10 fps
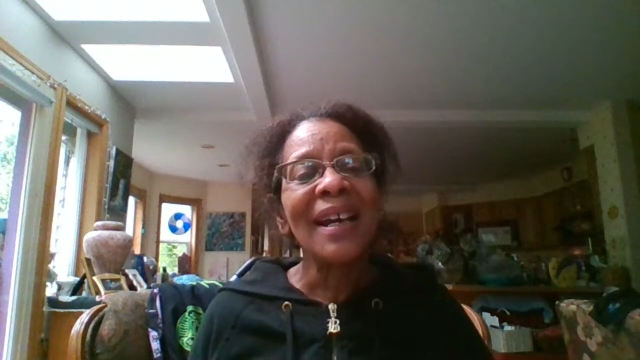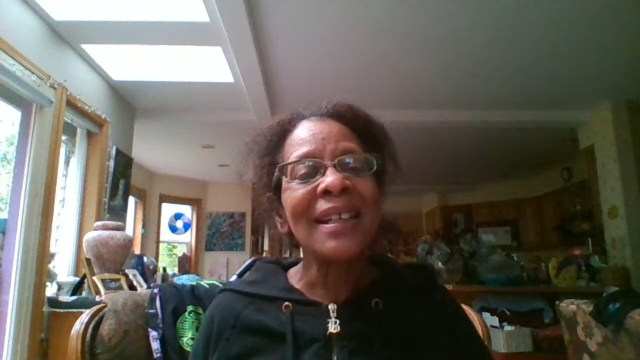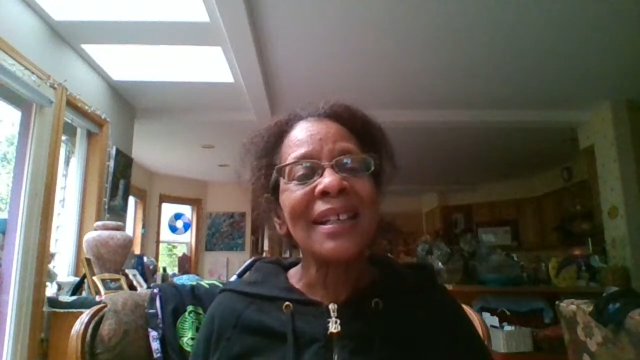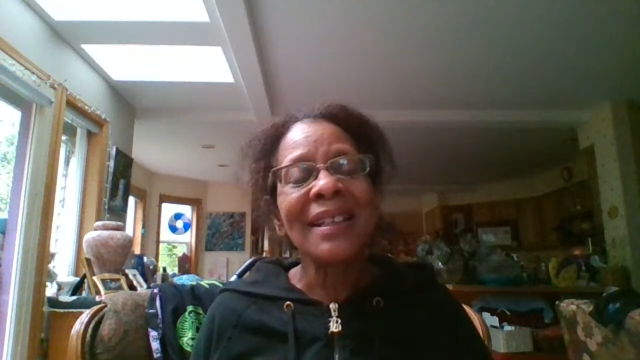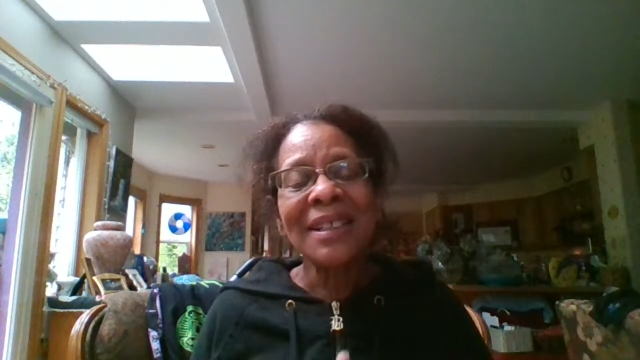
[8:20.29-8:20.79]

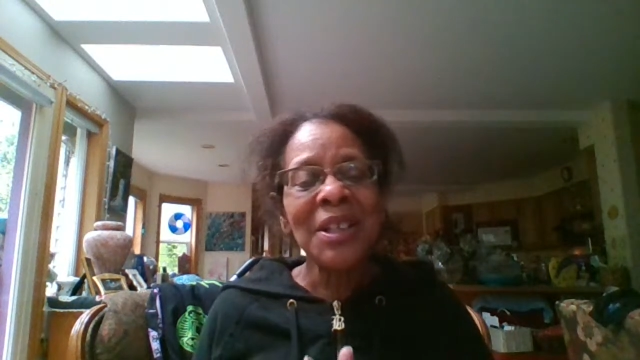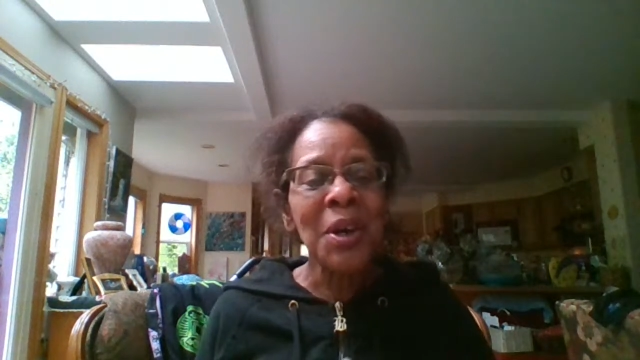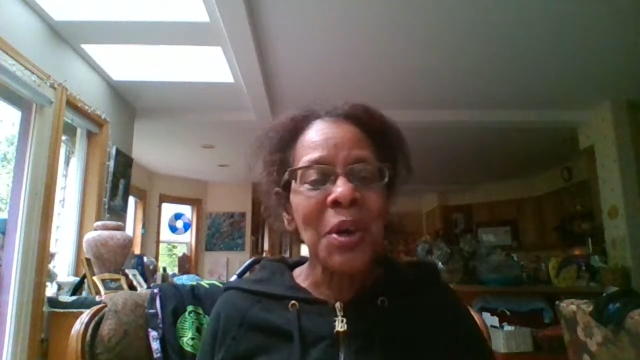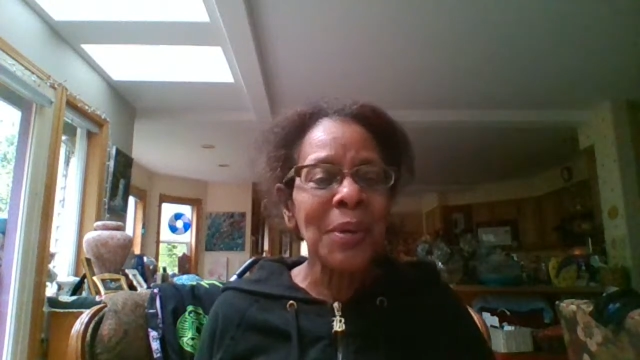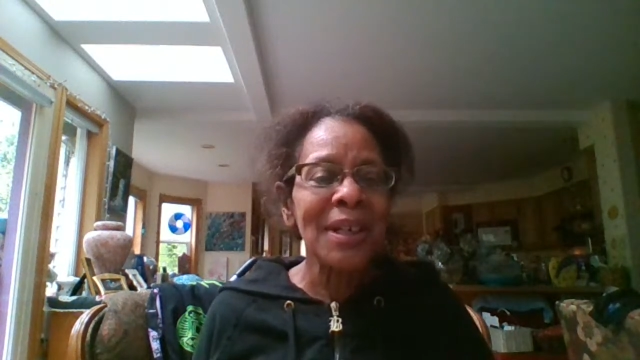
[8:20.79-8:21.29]
And
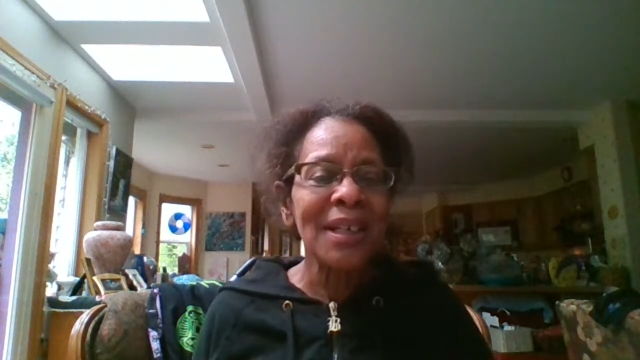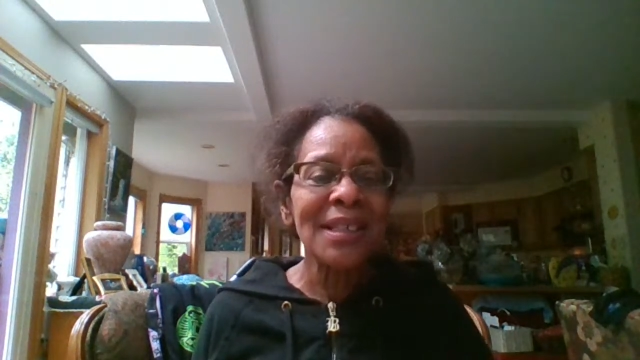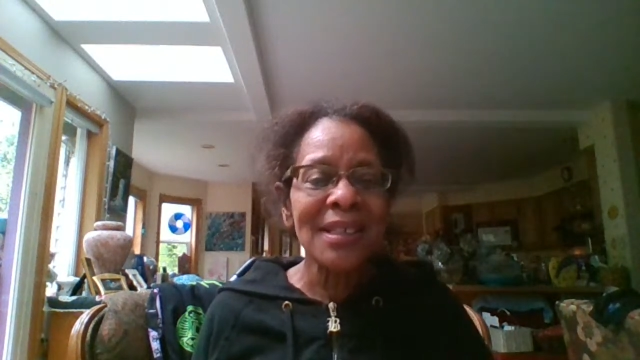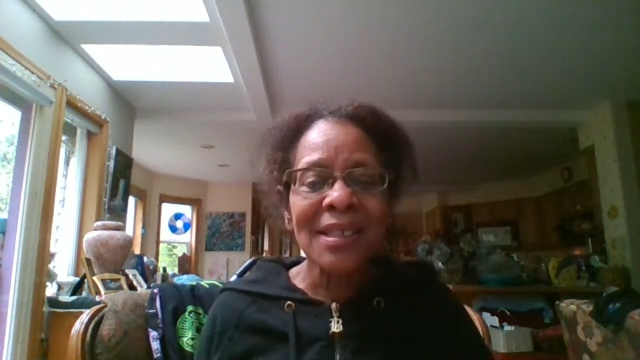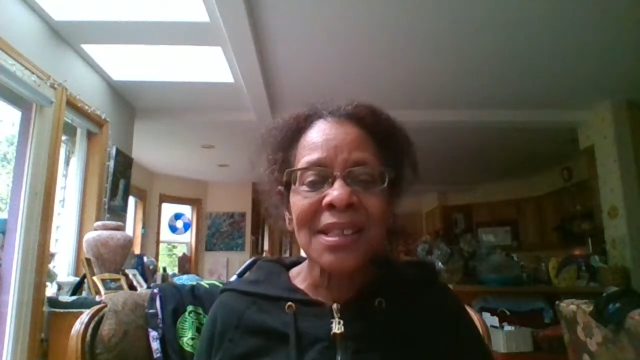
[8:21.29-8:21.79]

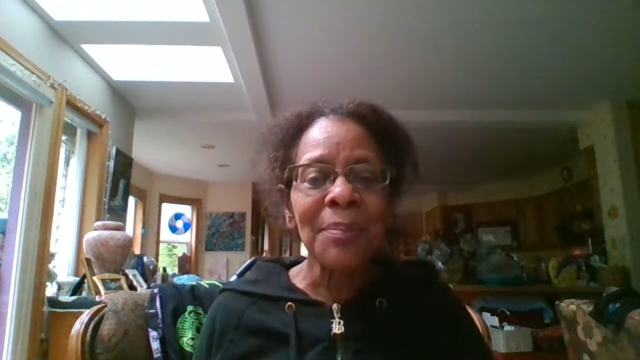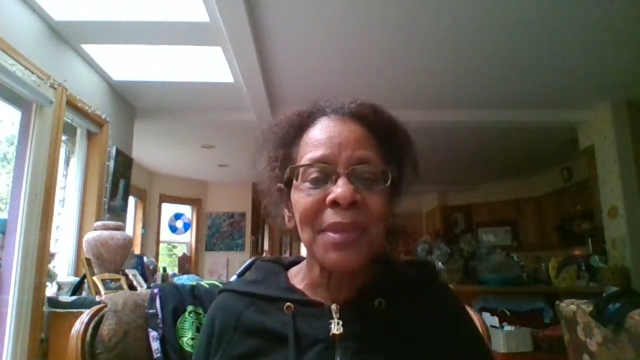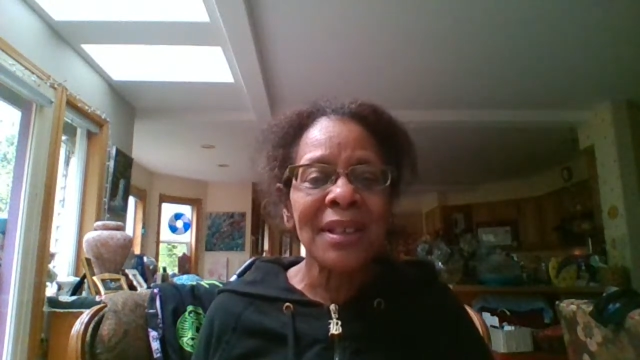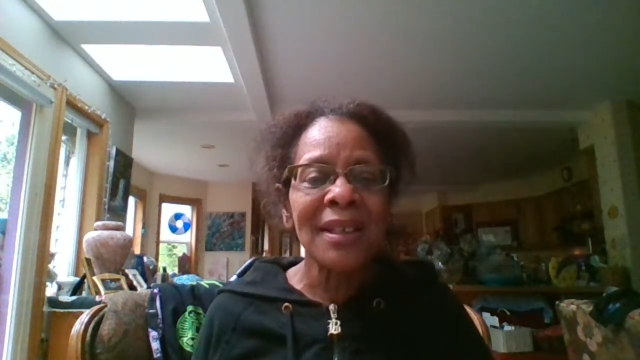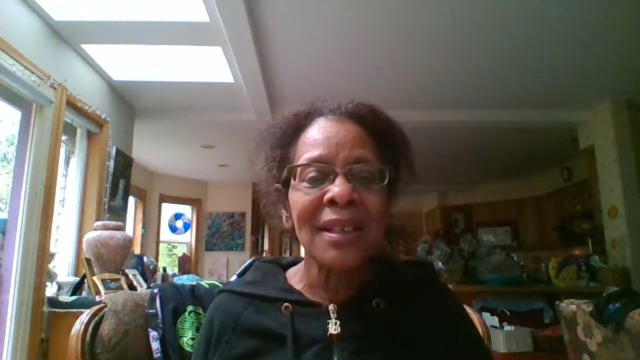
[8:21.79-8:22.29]
it's just
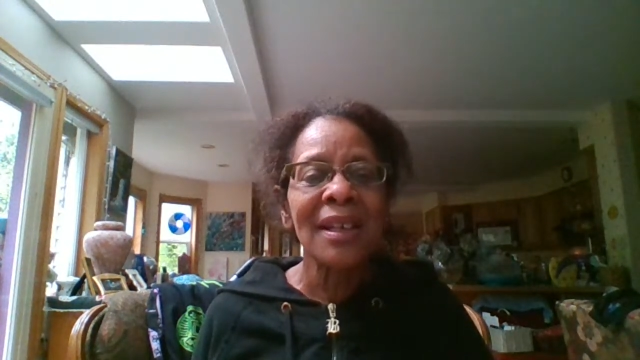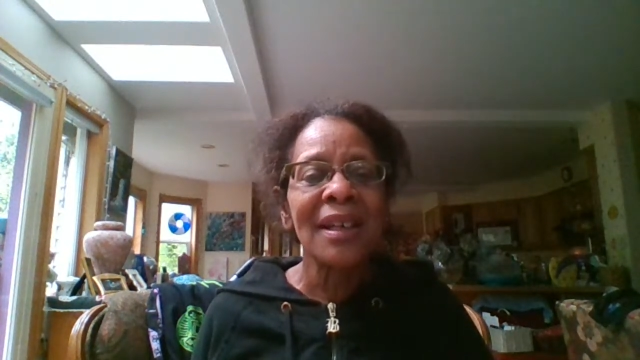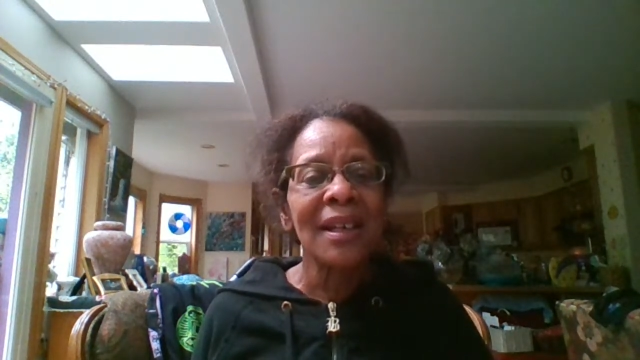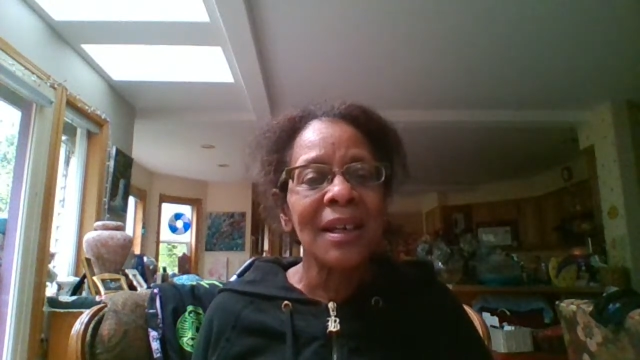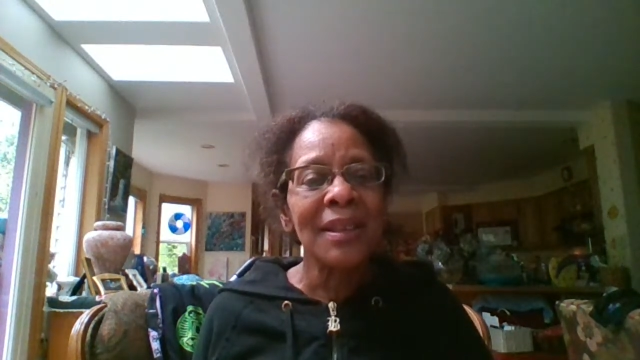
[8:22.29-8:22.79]
something
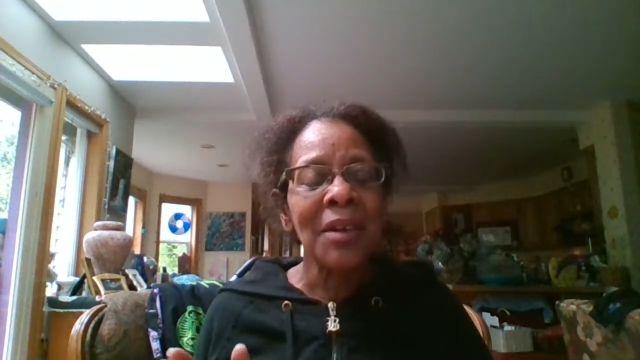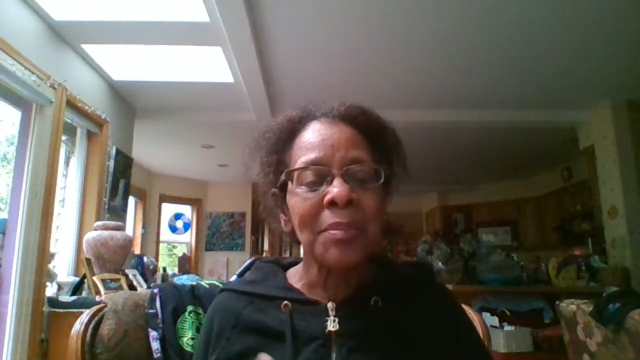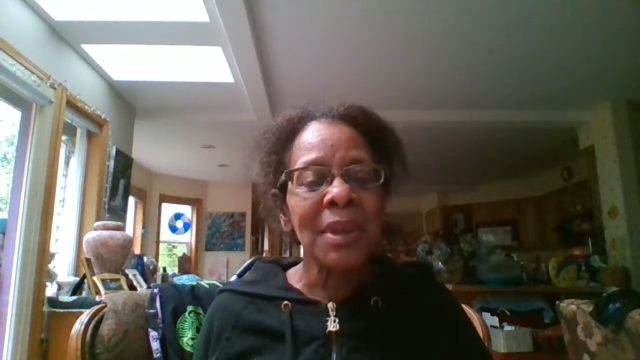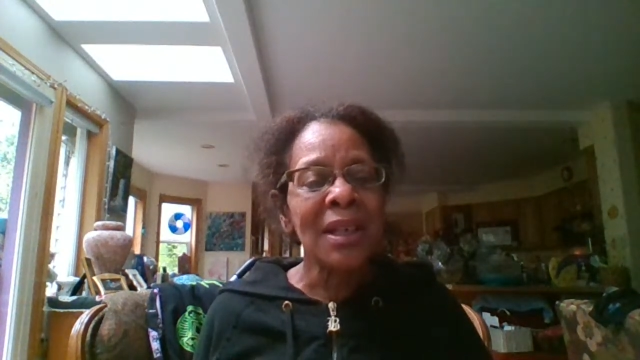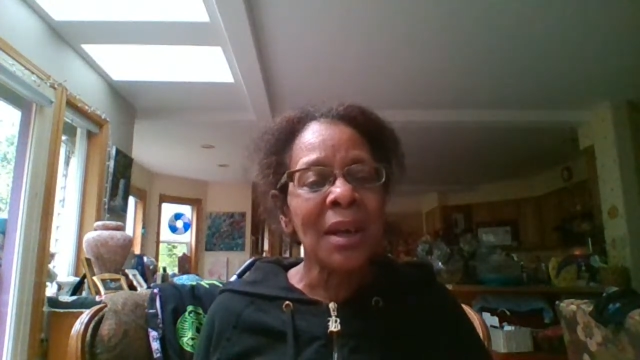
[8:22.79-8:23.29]
that will
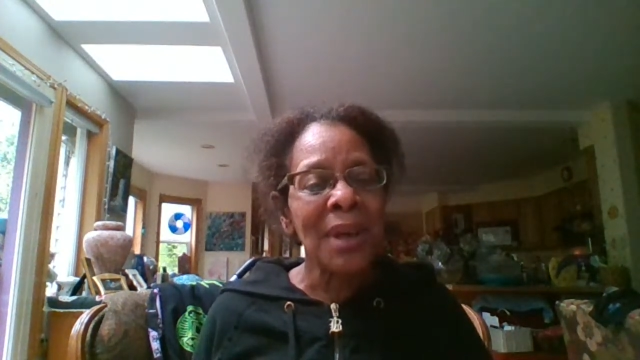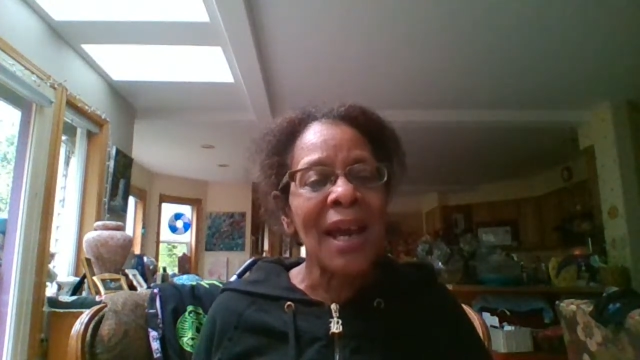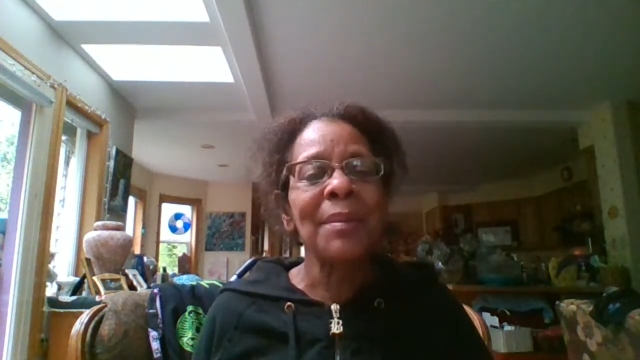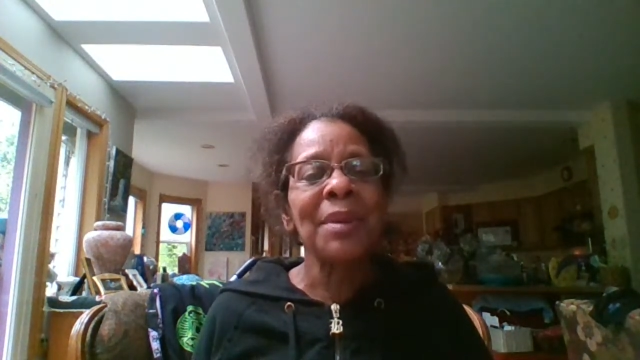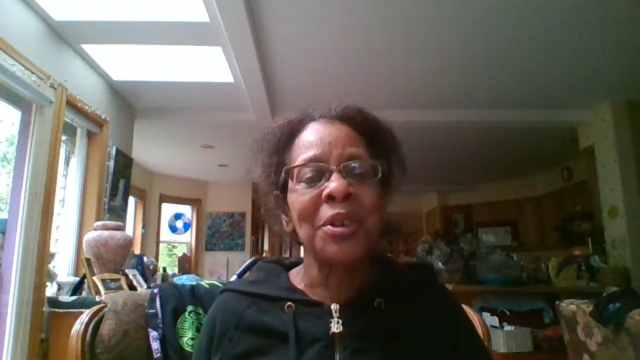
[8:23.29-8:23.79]
become a
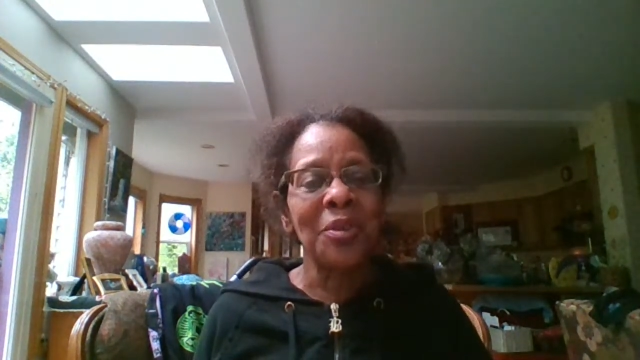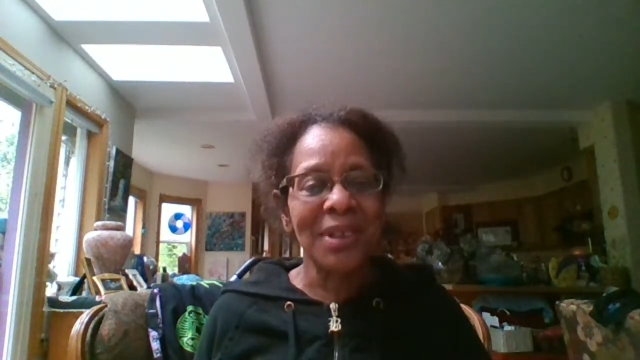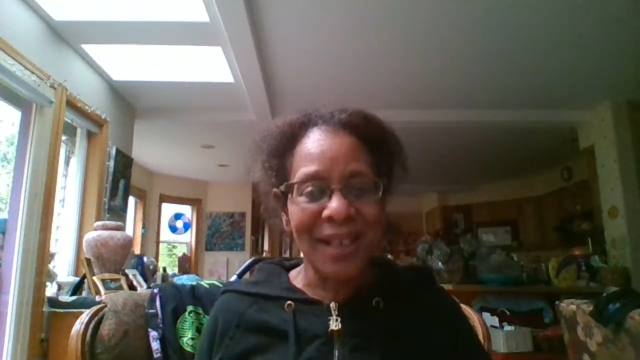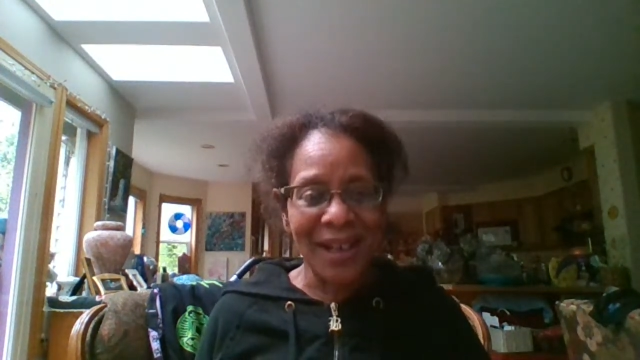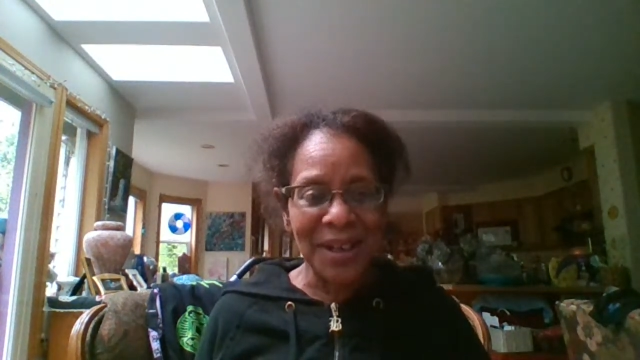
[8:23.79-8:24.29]
habit over
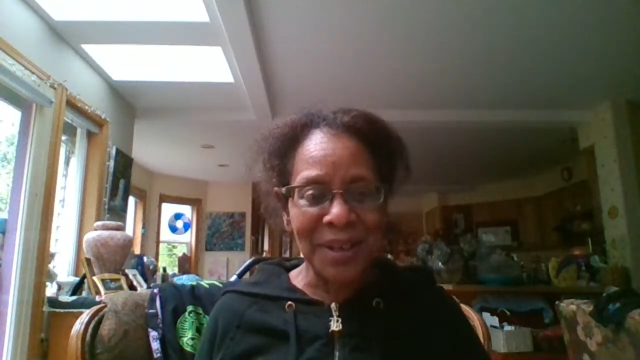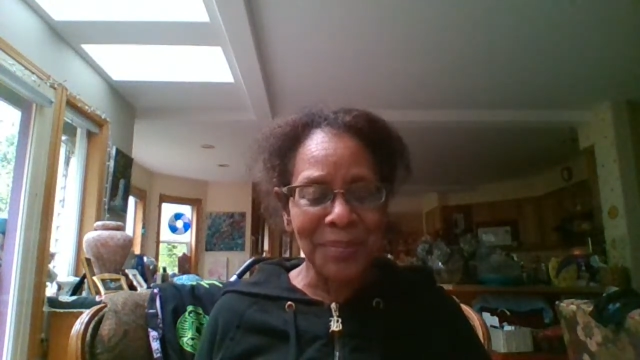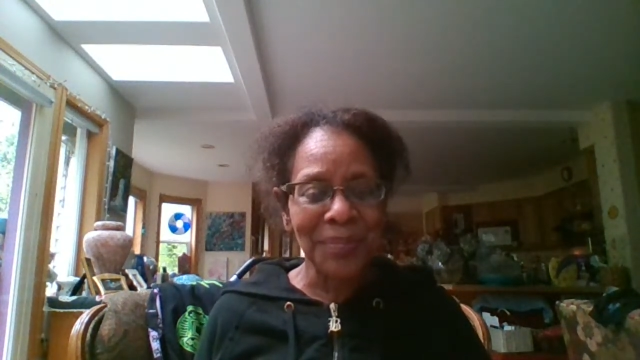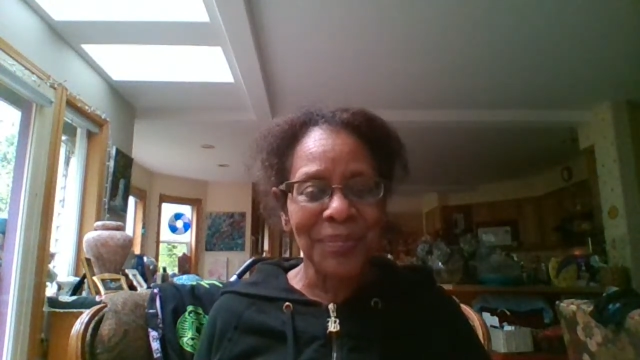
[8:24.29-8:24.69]
time.